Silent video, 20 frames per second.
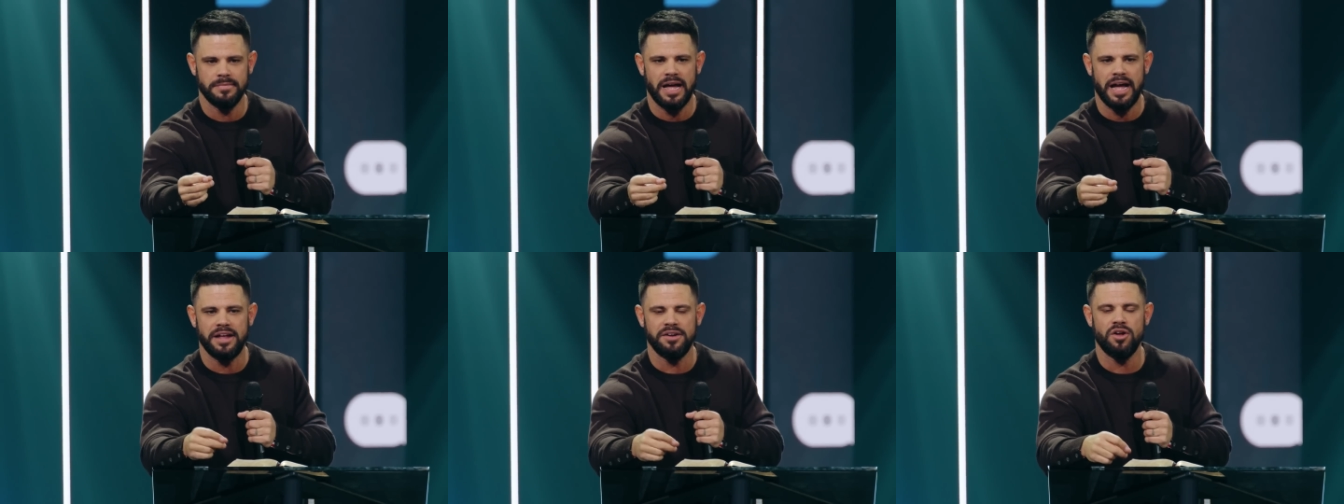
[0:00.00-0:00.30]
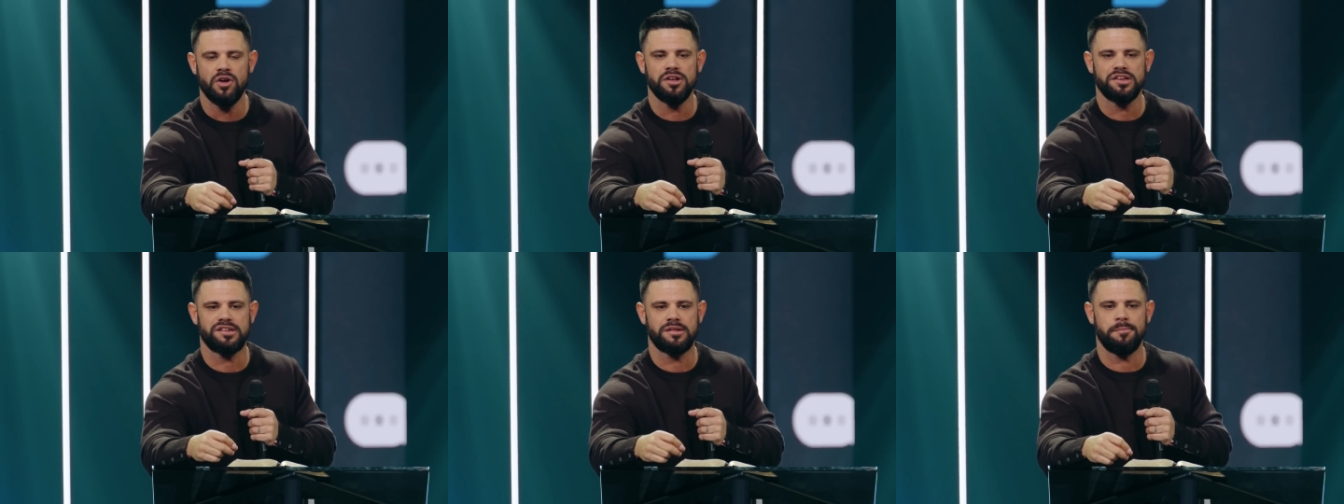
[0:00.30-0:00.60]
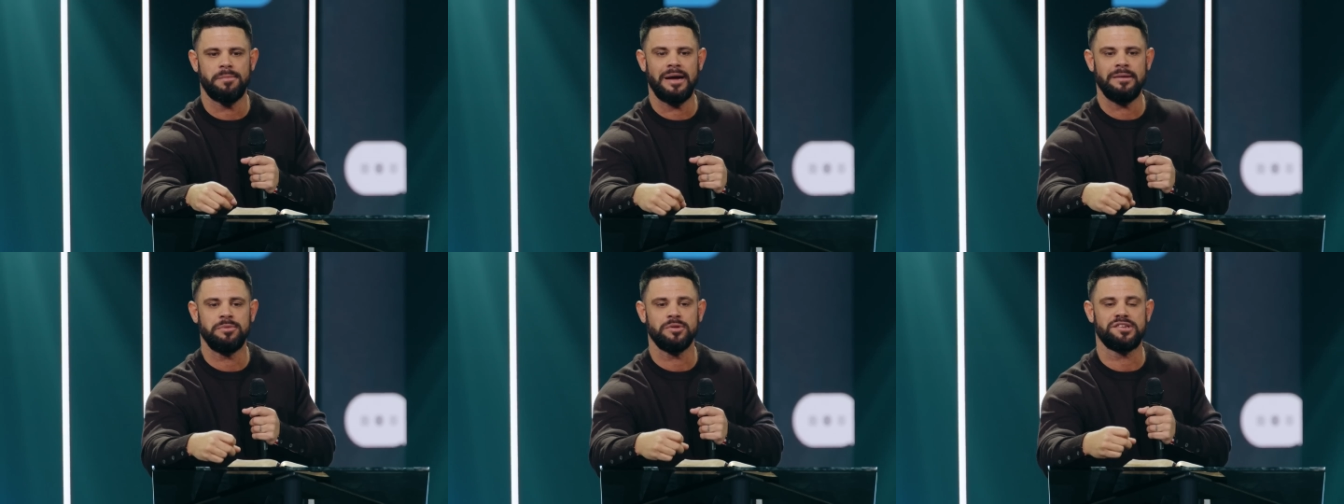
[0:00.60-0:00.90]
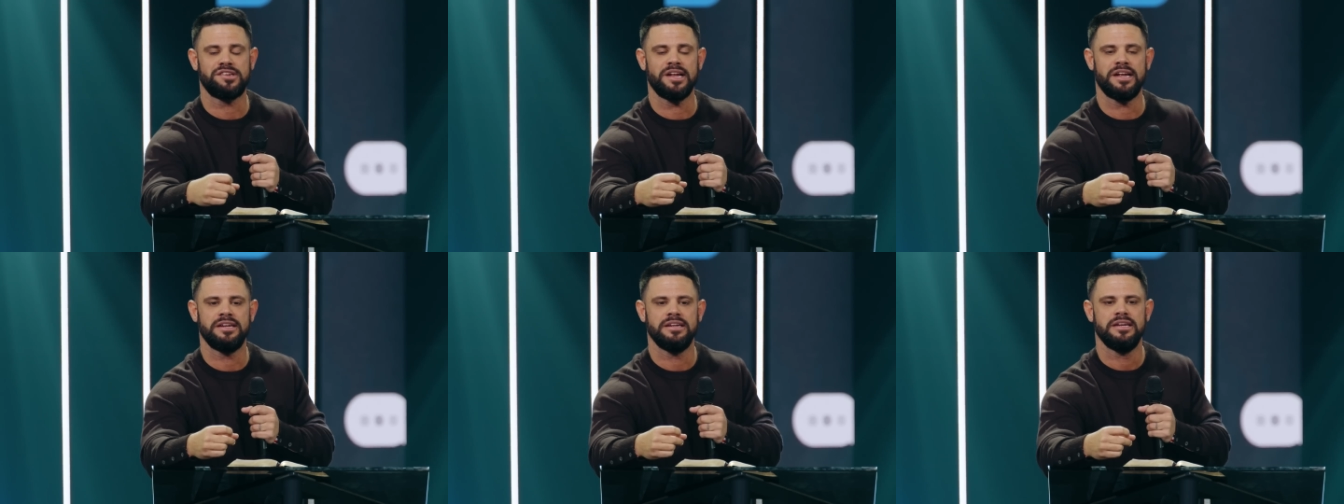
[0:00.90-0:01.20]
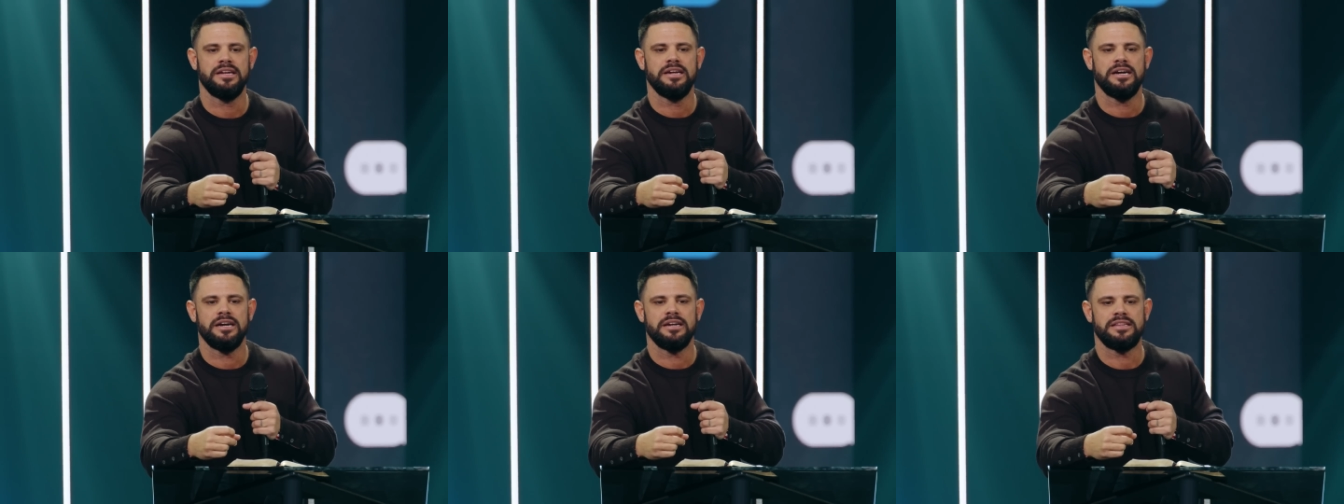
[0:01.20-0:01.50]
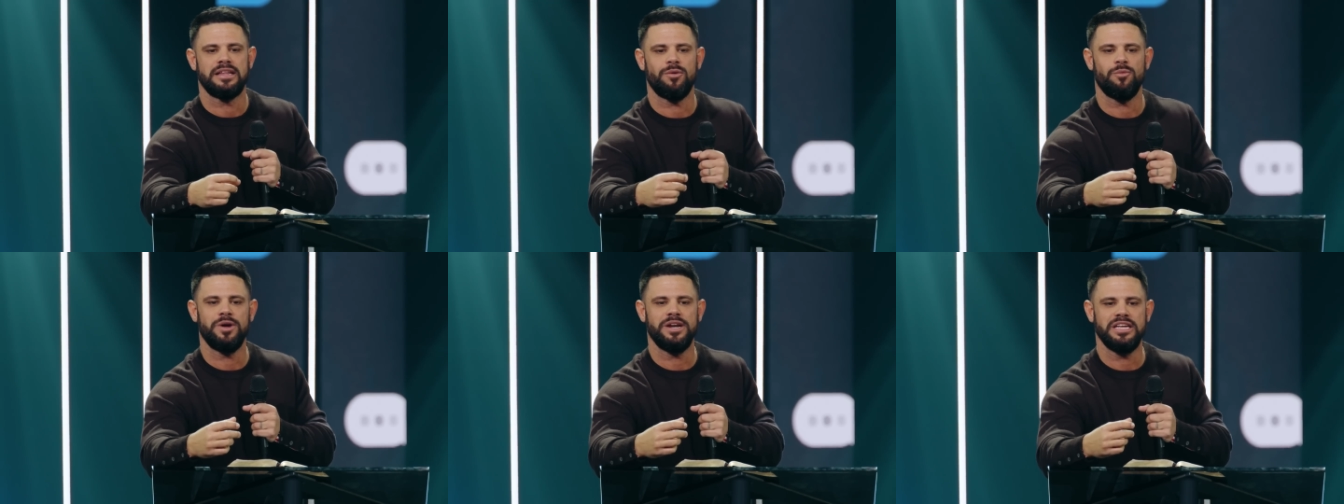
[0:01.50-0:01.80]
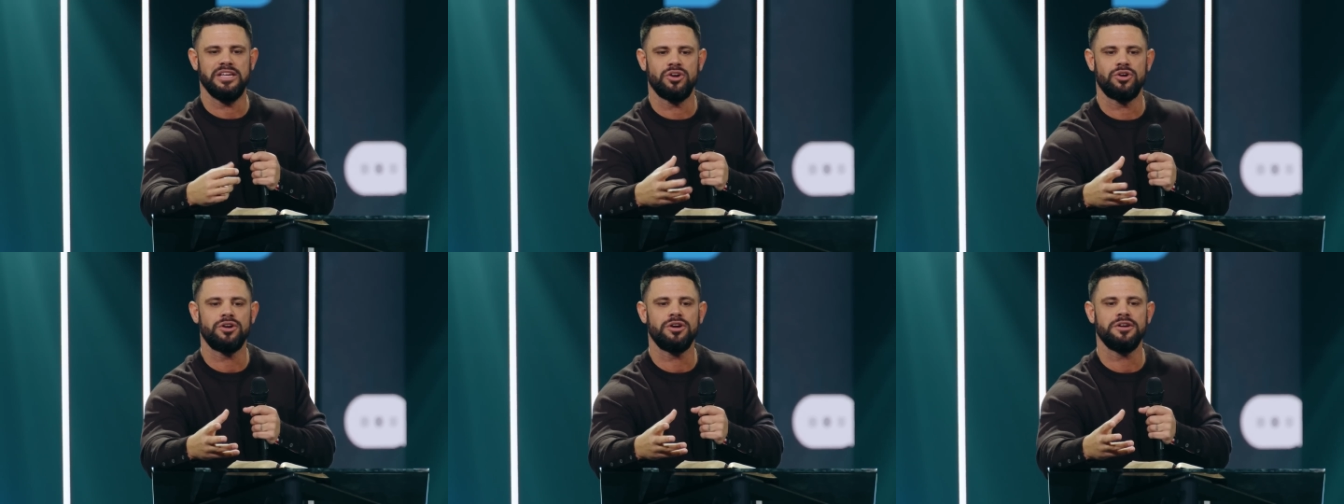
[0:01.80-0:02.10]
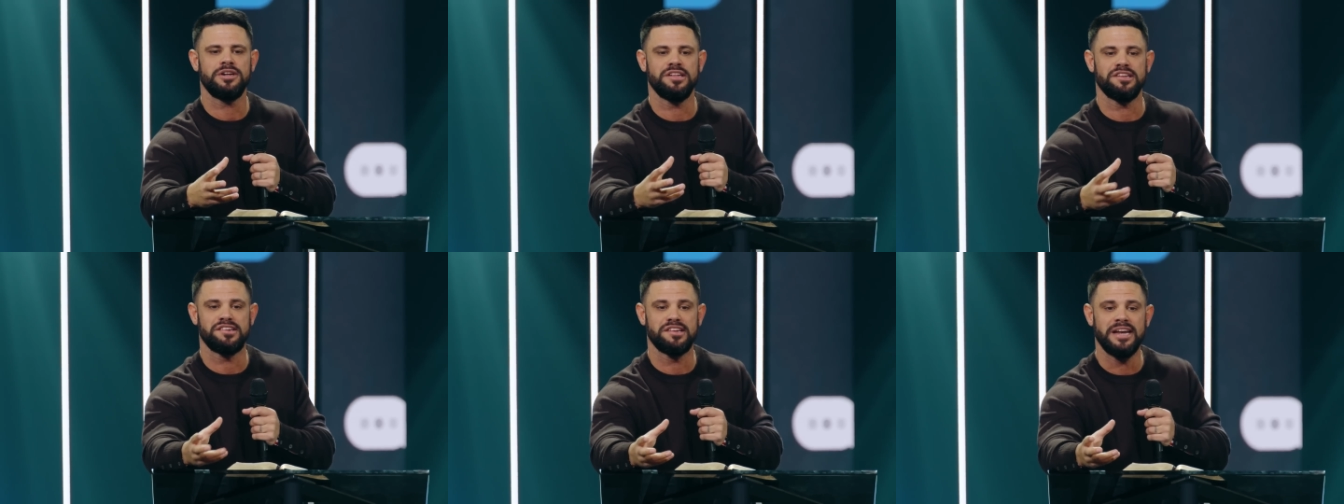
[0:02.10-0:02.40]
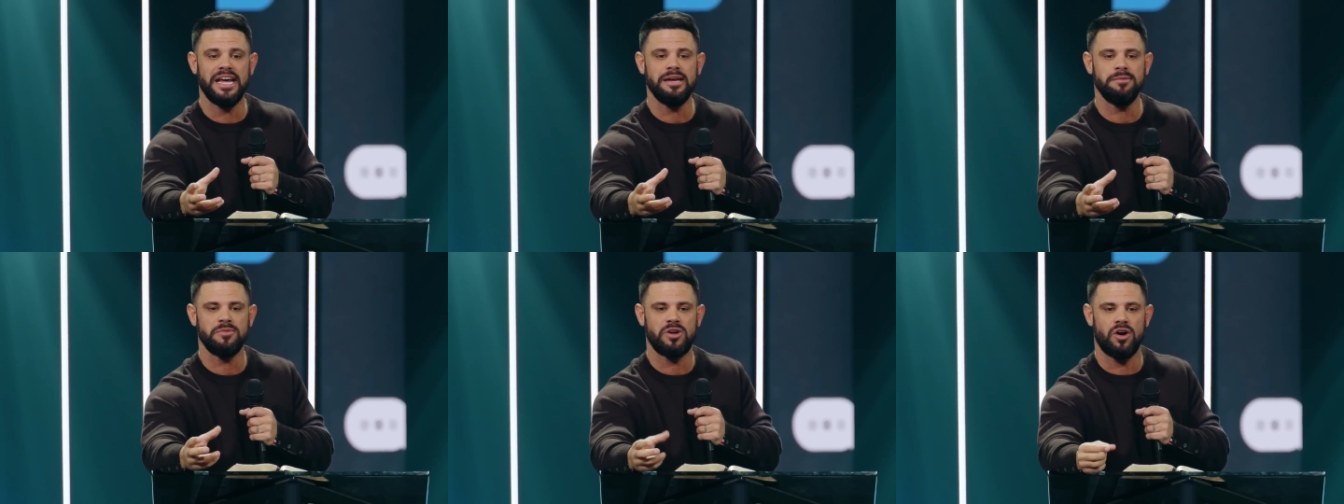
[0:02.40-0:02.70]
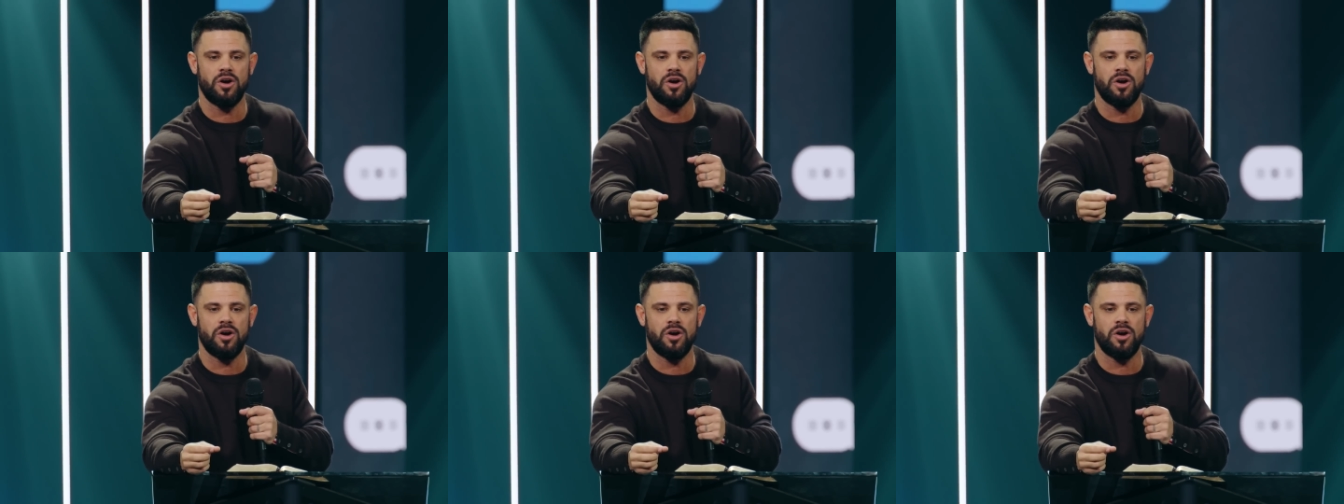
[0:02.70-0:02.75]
I noticed the Bible said that when he heard his name